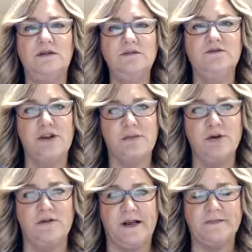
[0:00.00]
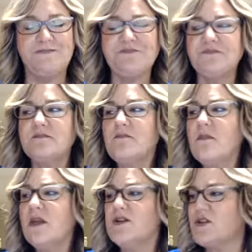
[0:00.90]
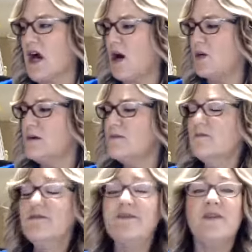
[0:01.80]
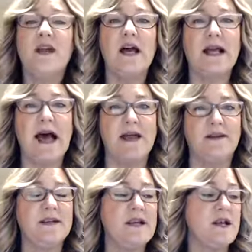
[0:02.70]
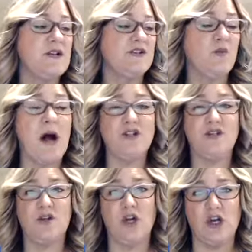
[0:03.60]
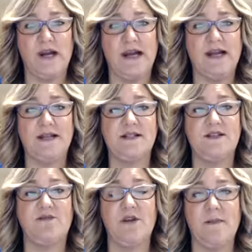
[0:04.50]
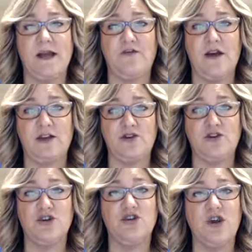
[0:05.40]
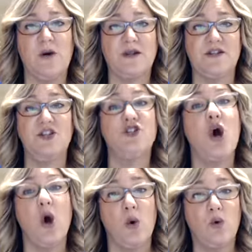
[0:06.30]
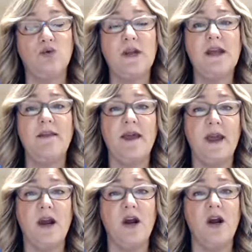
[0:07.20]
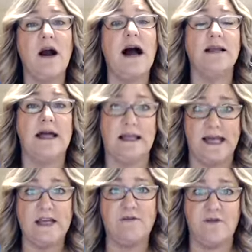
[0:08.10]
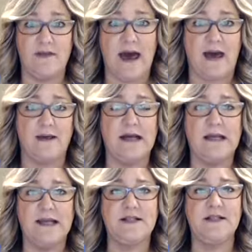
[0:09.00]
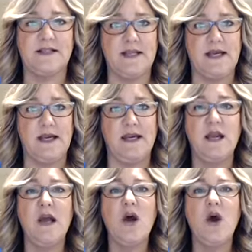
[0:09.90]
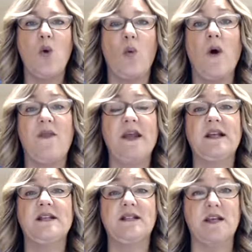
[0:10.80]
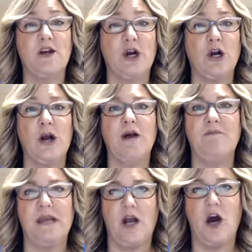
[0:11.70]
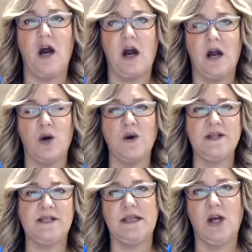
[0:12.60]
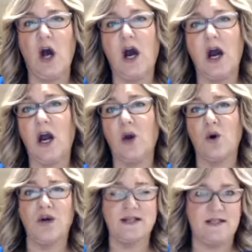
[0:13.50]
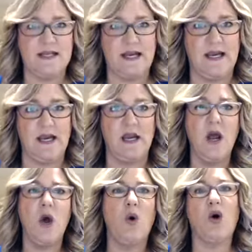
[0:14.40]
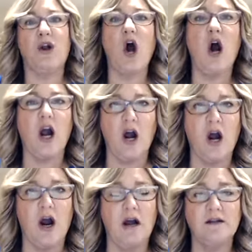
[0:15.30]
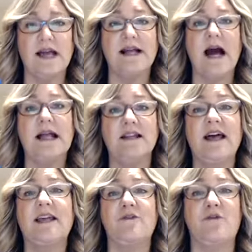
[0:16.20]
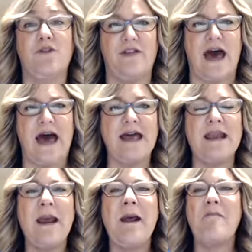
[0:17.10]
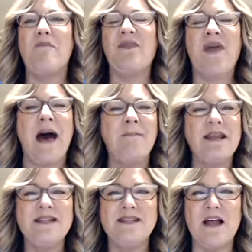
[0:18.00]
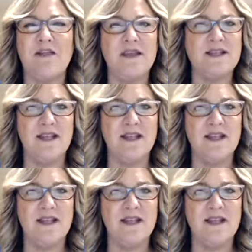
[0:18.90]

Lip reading: remove it? So again, swatches are great for the manufacturer to show us the tone in the hair. I like it for that. I like to see what they consider a BR or a CR or a C or an RR. Like, I like it for that, but that means nothing to